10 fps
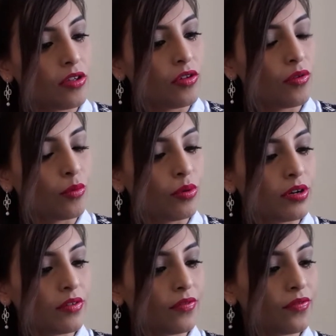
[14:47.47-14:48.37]
you
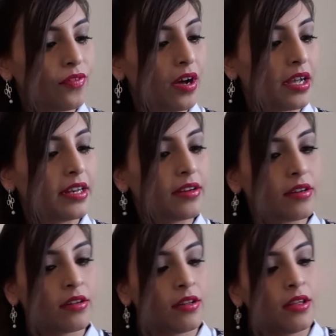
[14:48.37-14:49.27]
would
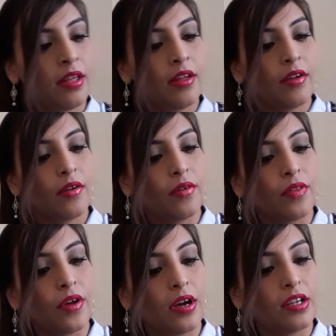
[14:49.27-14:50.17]
find
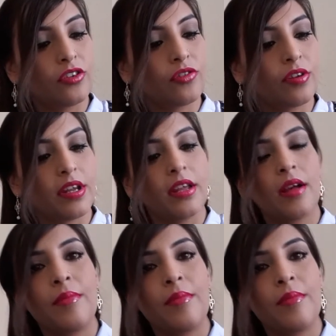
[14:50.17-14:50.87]
on the high street.